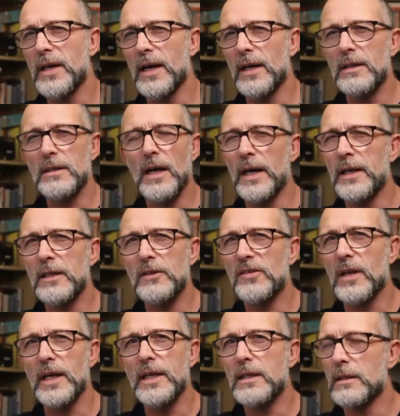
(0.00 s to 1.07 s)
and it's
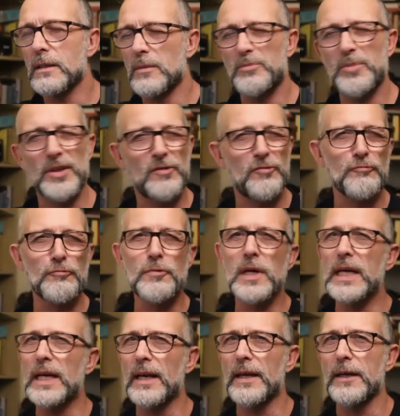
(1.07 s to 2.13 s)
like, but it's
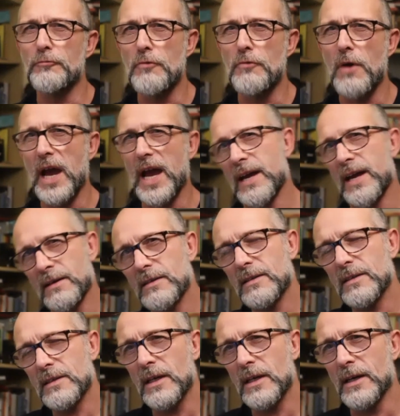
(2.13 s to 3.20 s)
really rare,
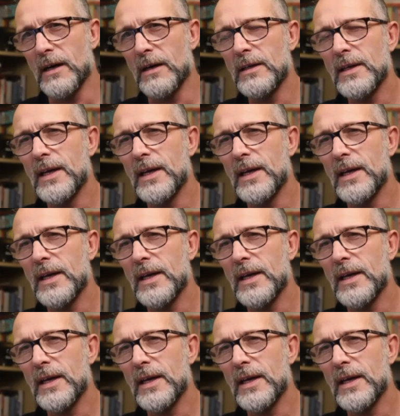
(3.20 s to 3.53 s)
you know. And